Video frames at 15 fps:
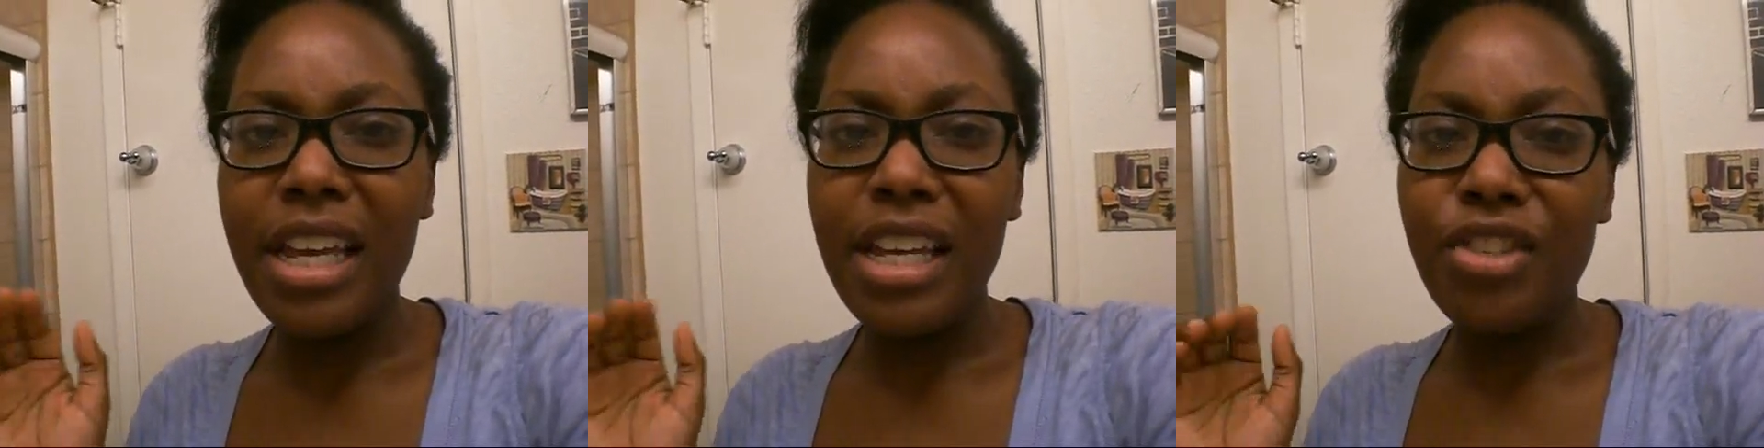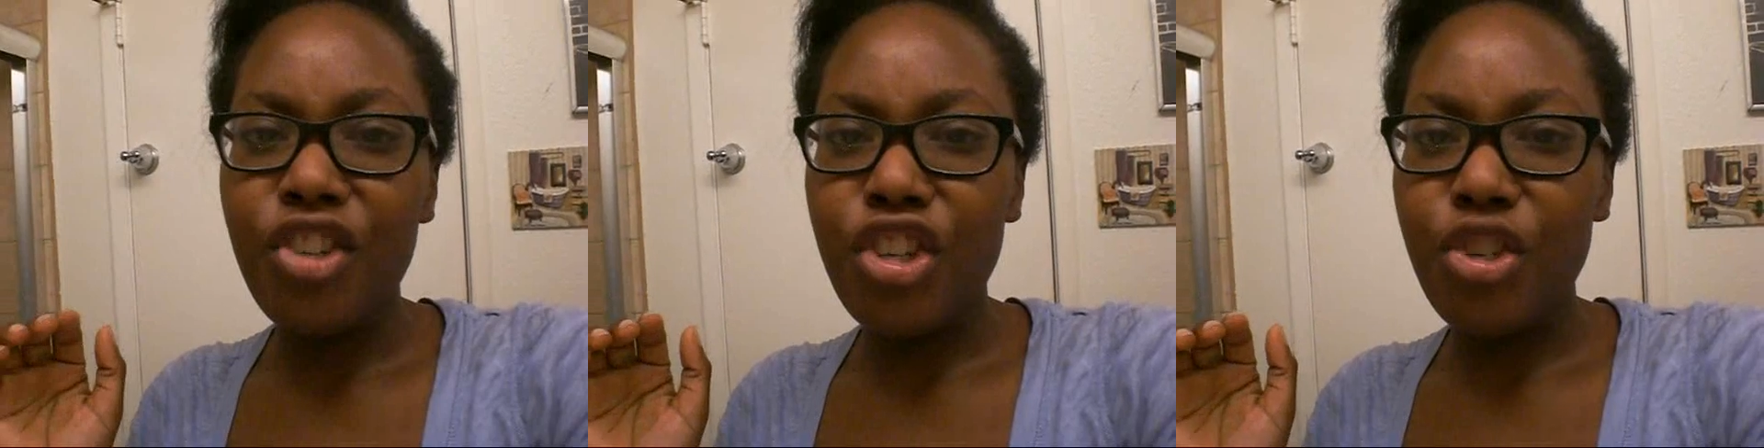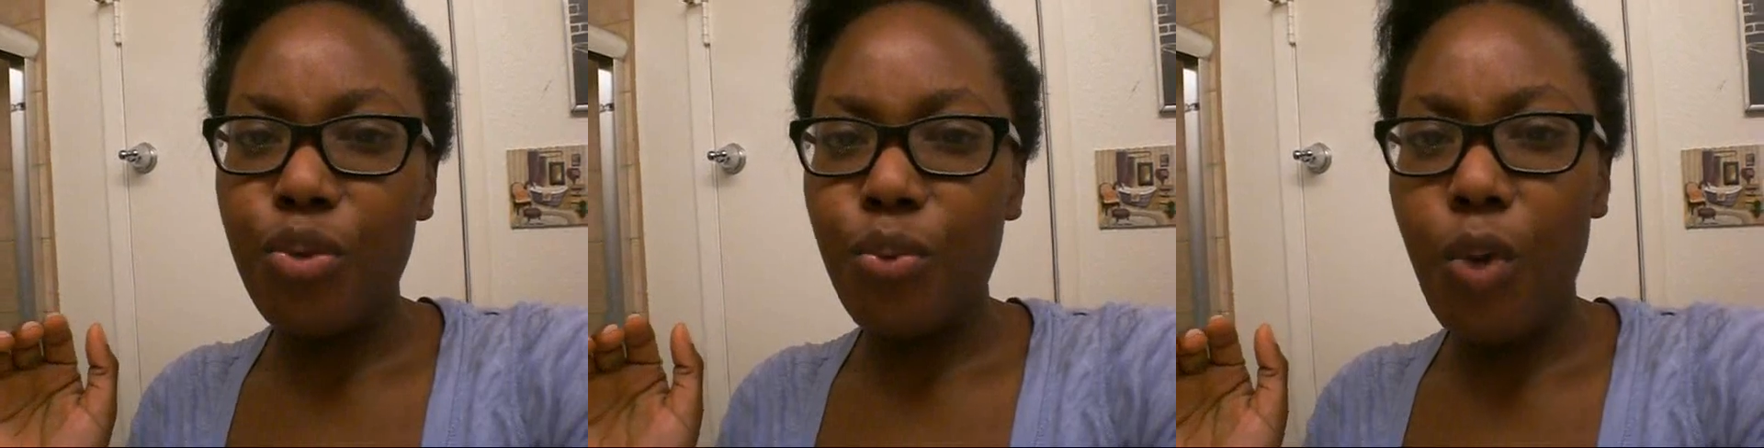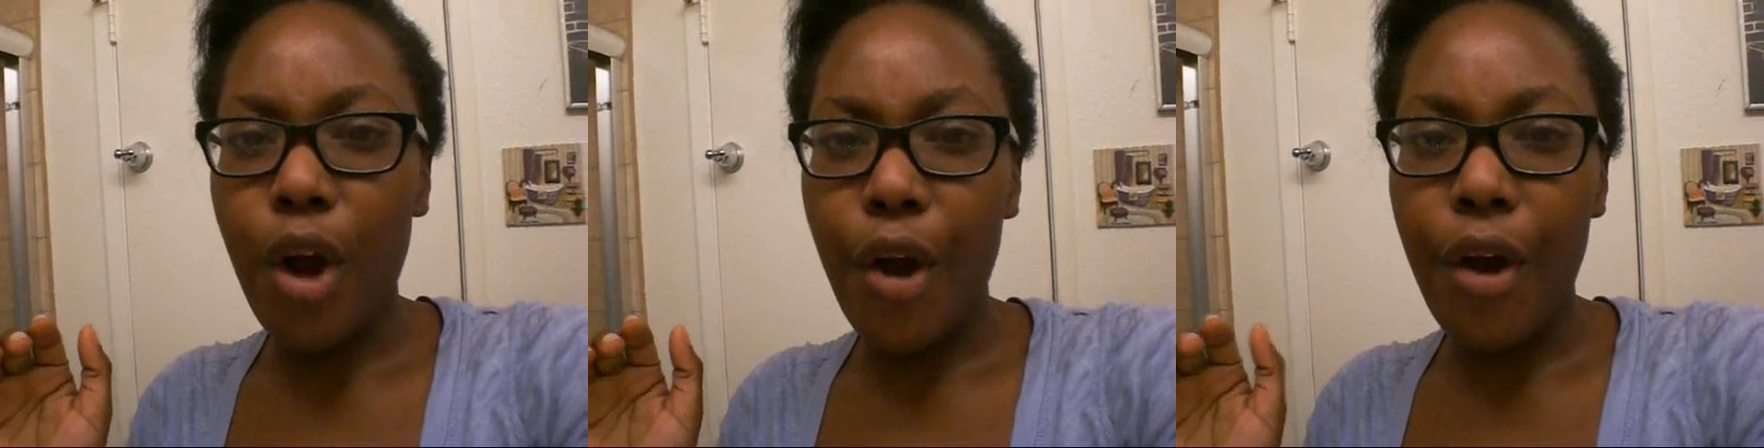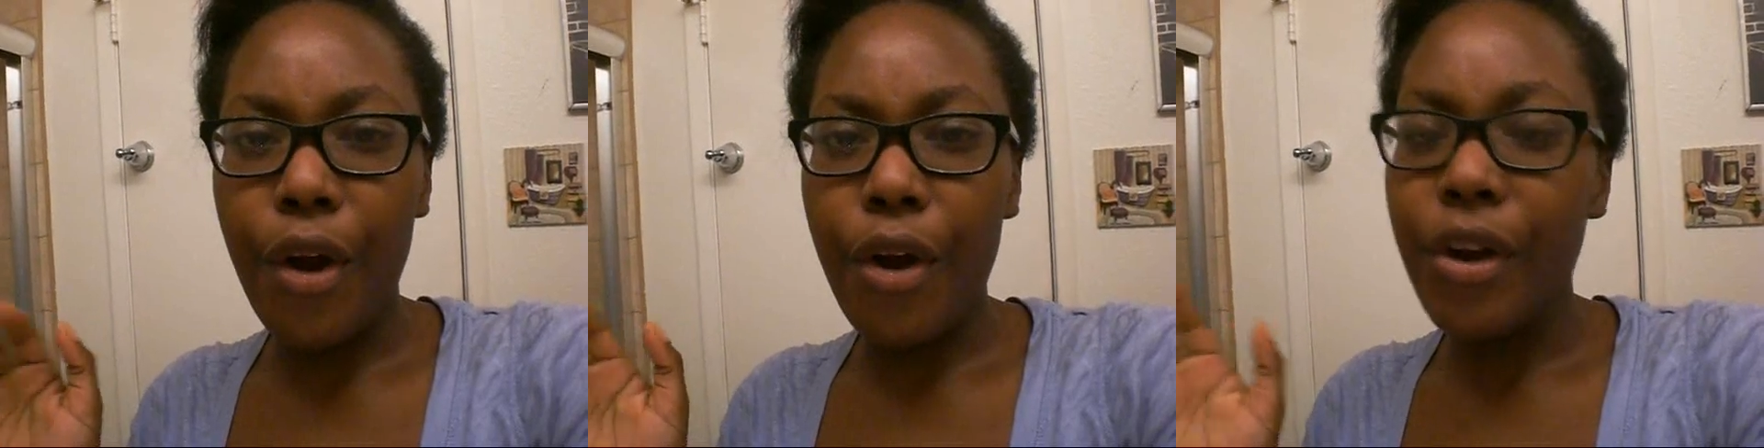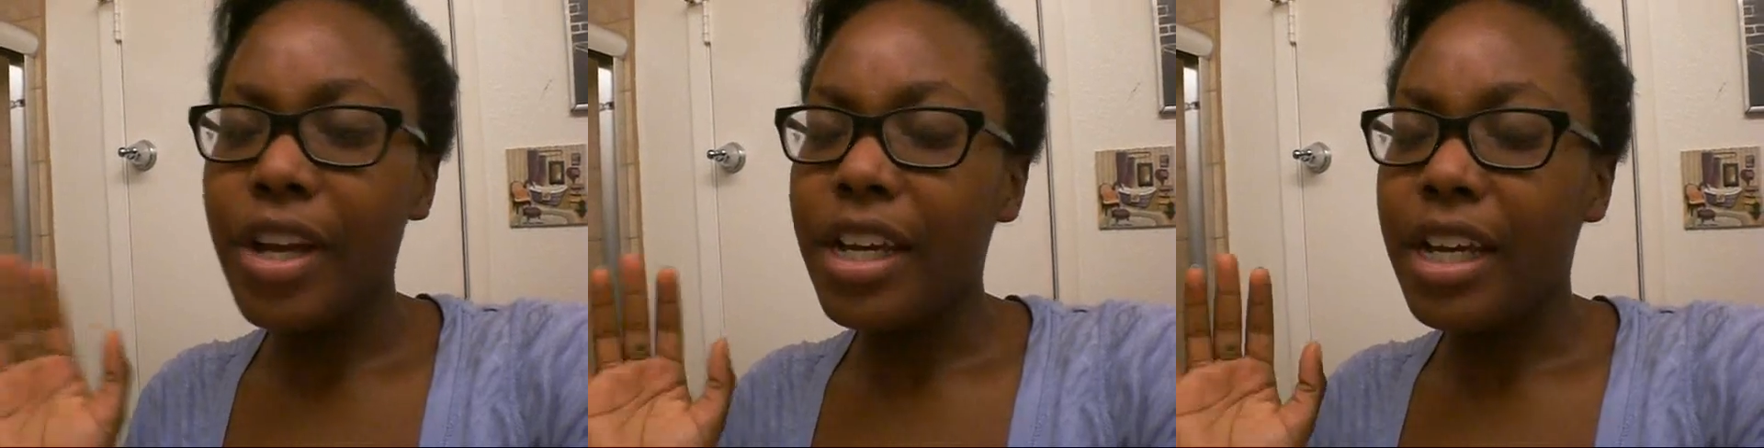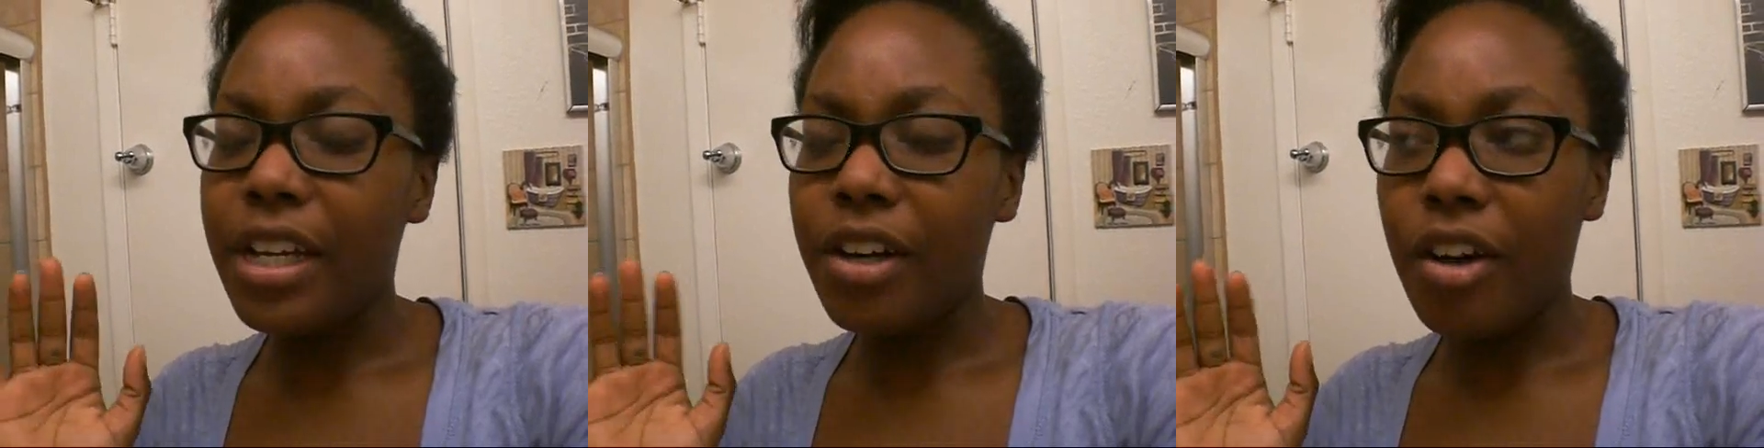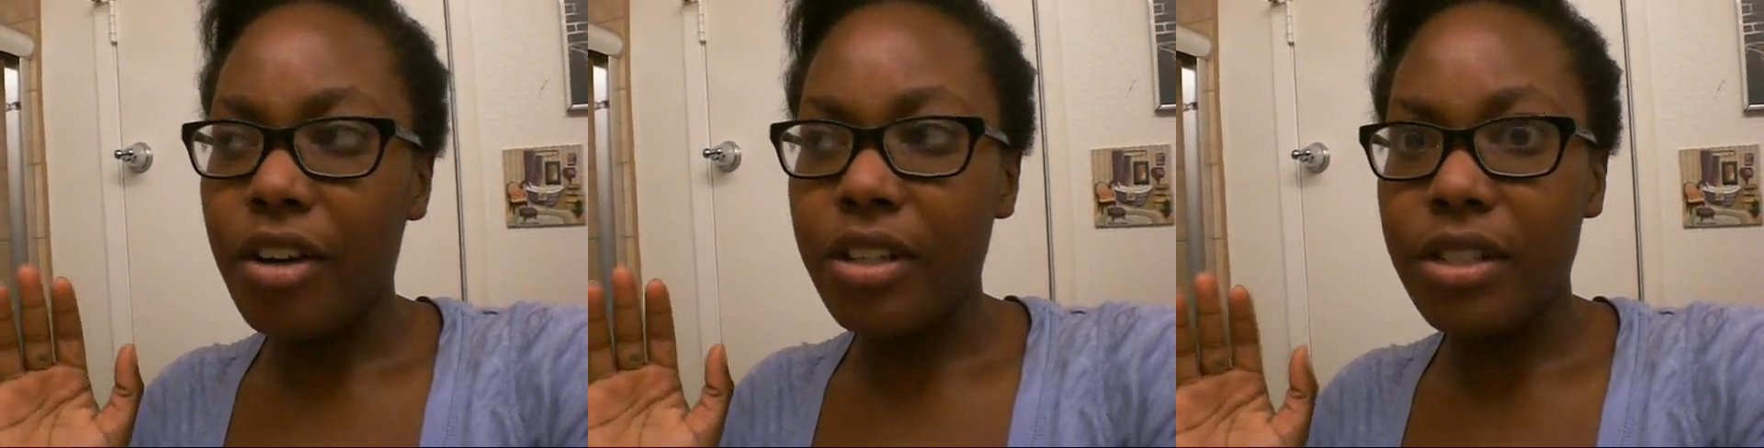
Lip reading: It's just a word and all